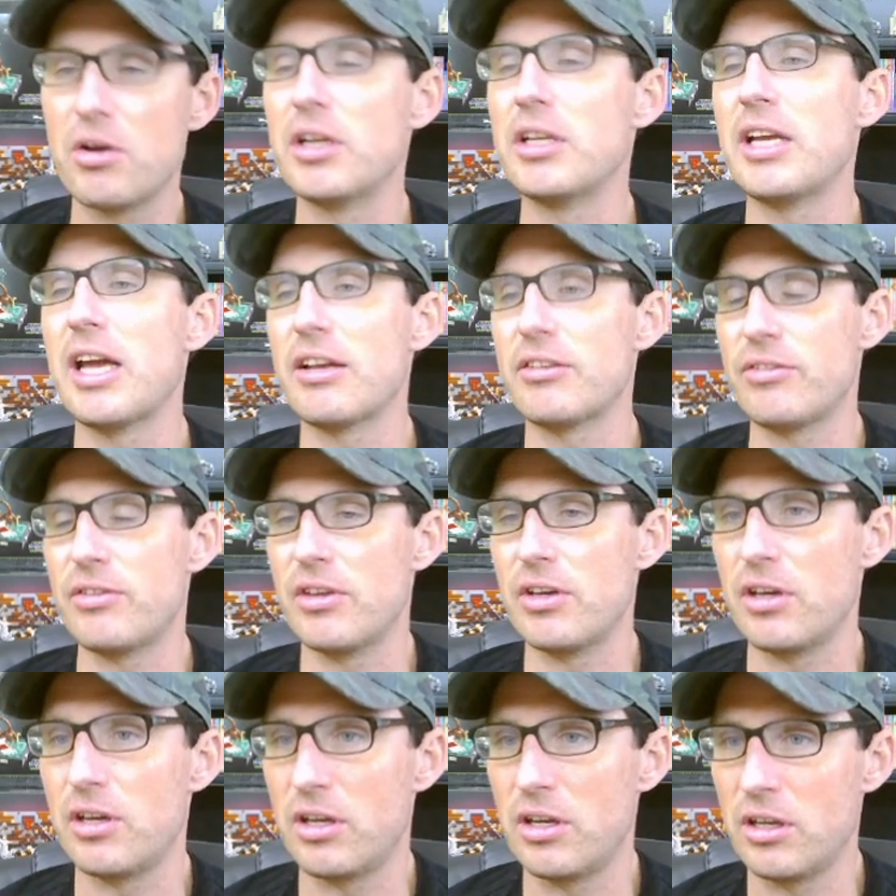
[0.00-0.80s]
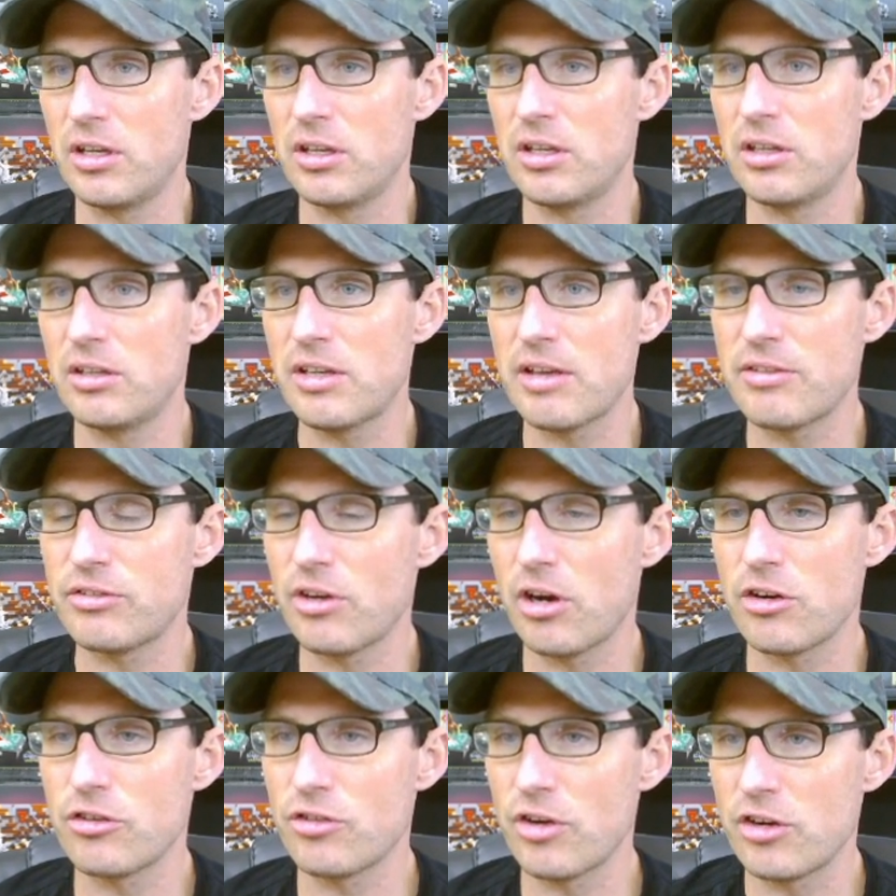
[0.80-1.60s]
And yes, the Death
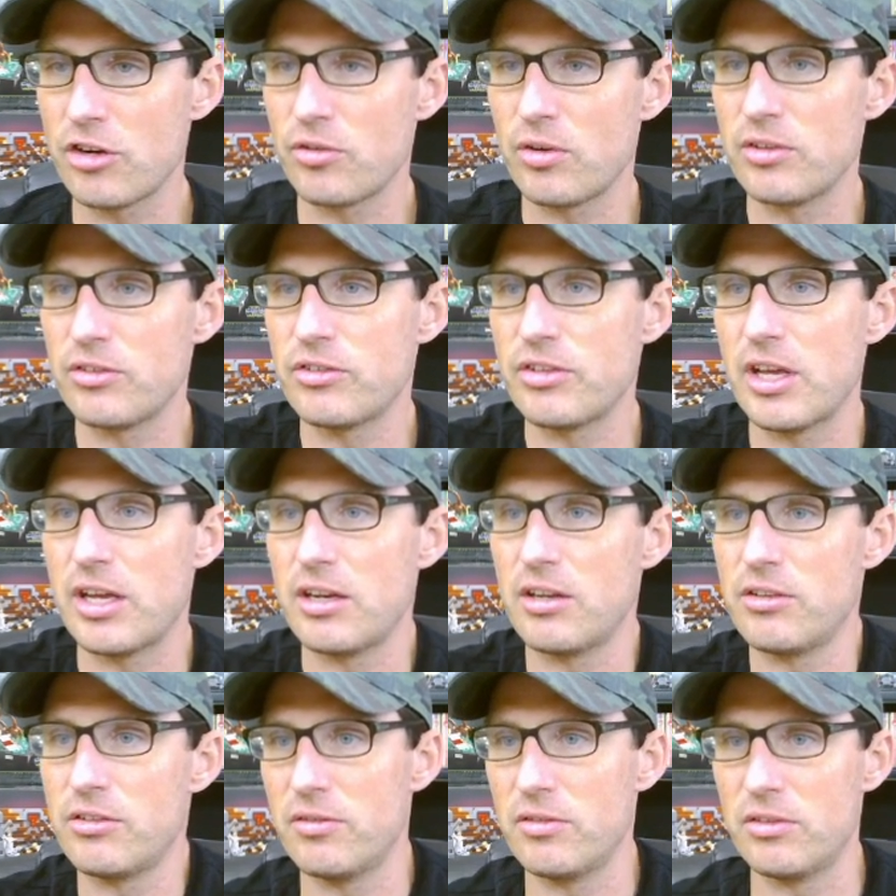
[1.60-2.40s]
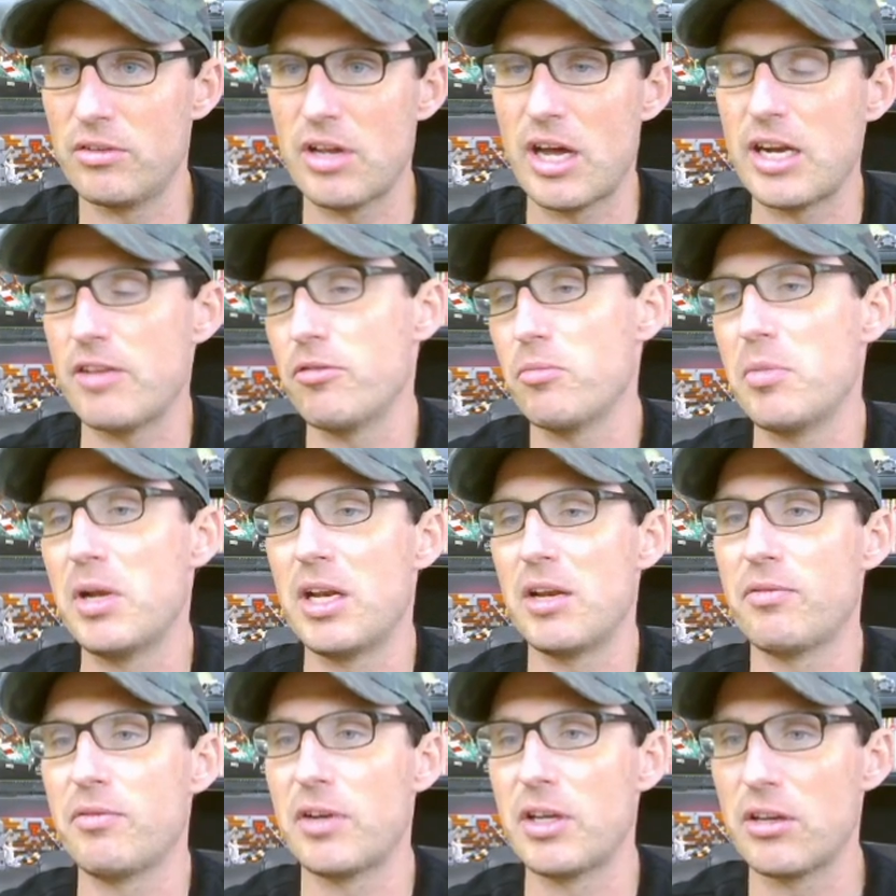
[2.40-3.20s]
Star trench run set is not even
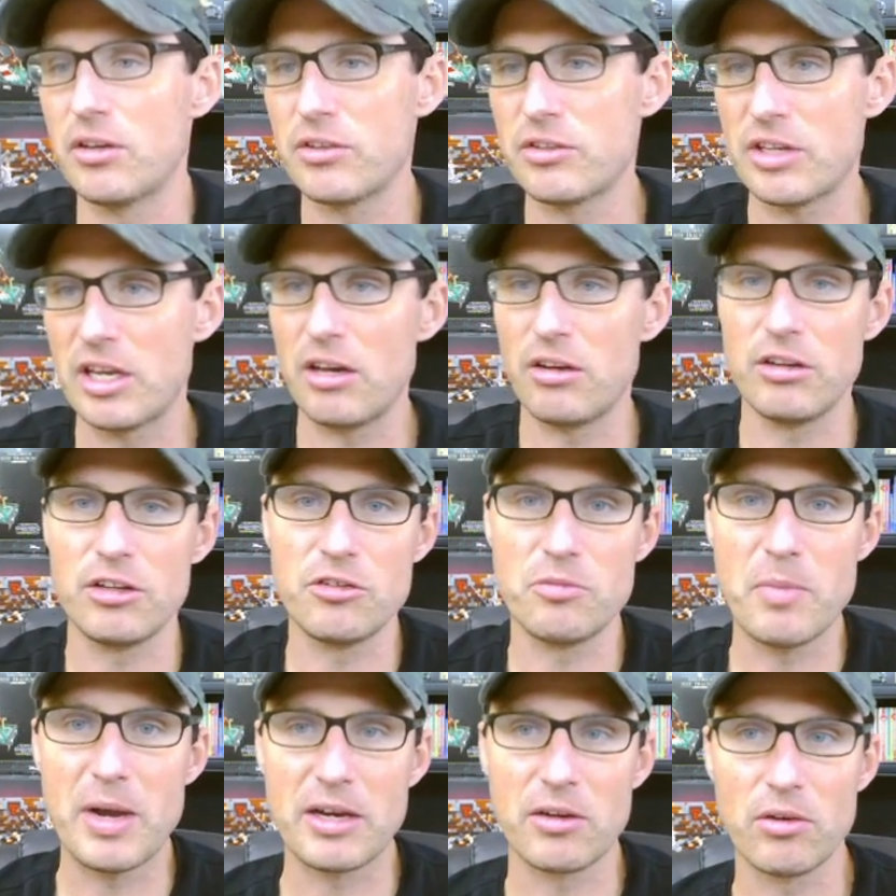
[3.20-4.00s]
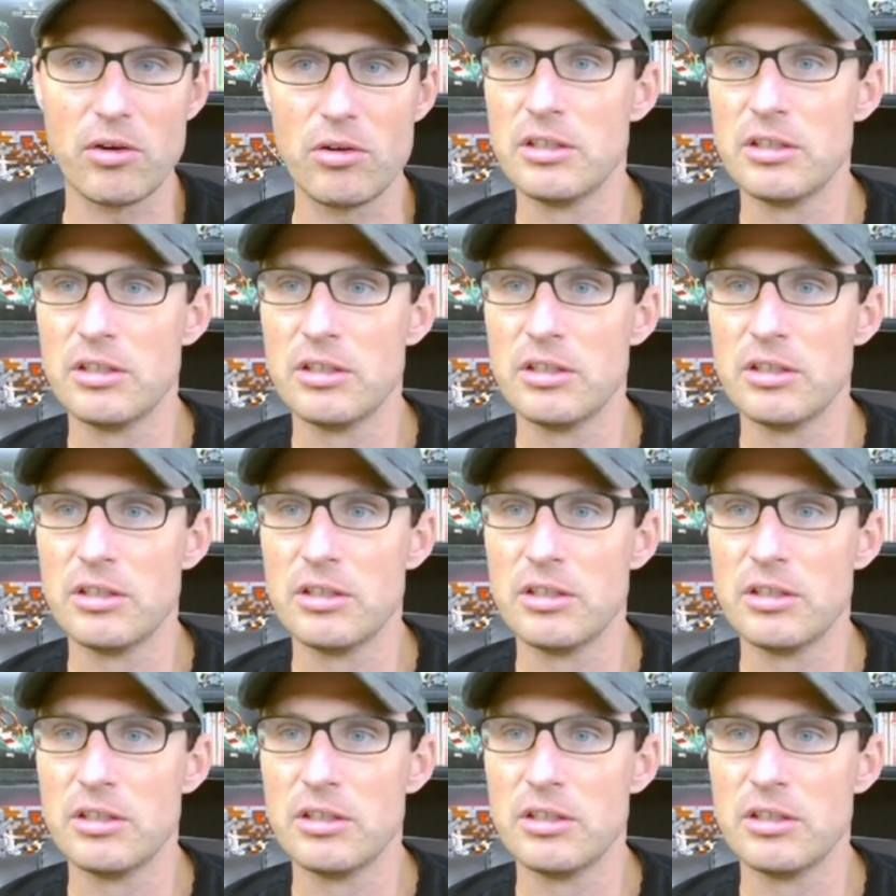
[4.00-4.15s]
minifigure scaled, it's micro